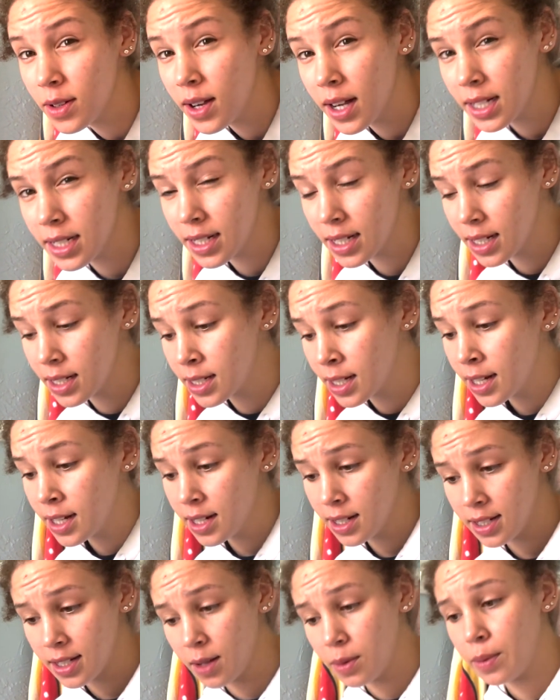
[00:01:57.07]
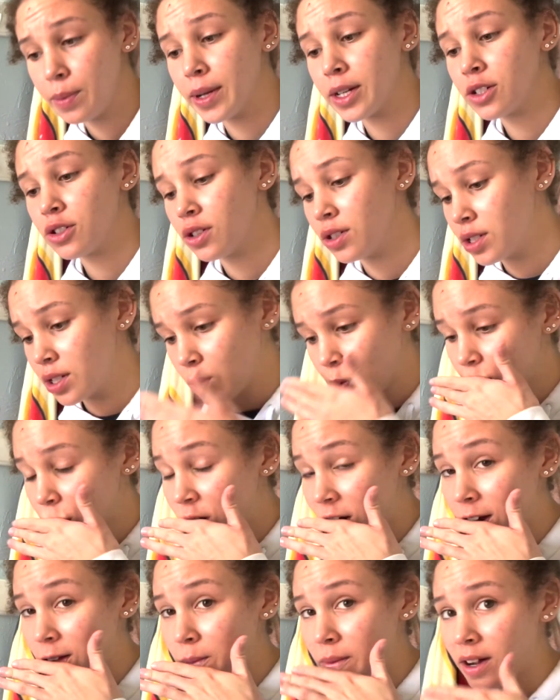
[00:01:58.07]
ideas, send me pictures and I'll
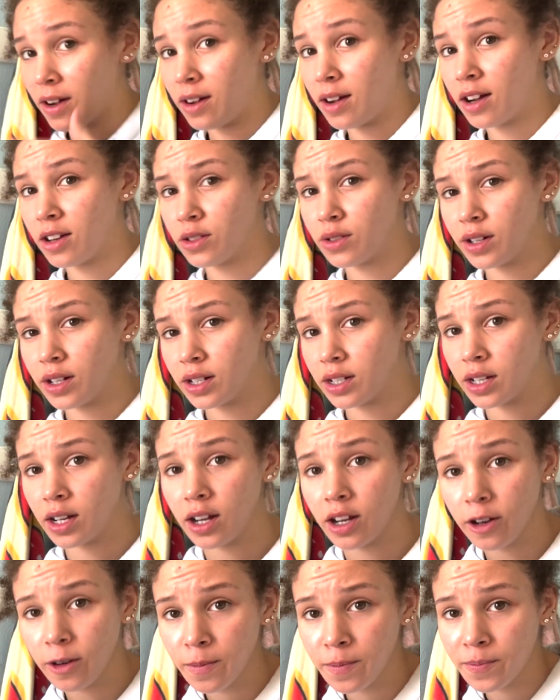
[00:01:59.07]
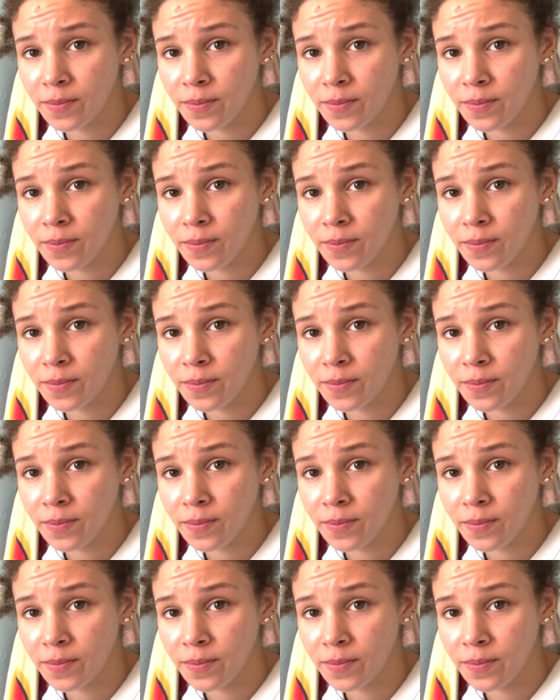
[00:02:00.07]
try them out on Jordan's hair.